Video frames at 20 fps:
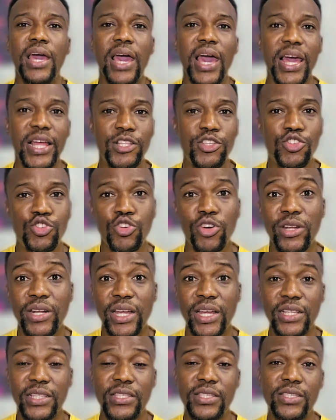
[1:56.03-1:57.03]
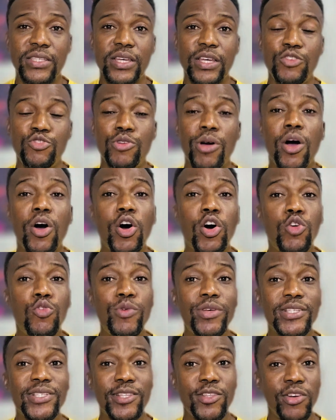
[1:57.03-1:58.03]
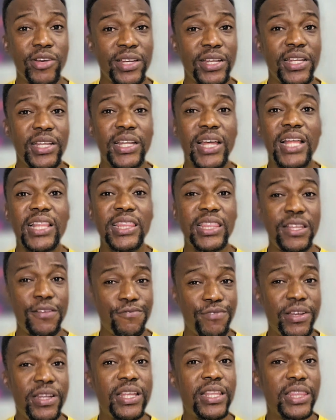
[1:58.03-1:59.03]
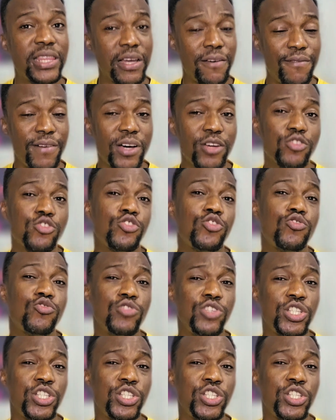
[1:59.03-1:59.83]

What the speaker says: ensure that you are always logging in at different intervals to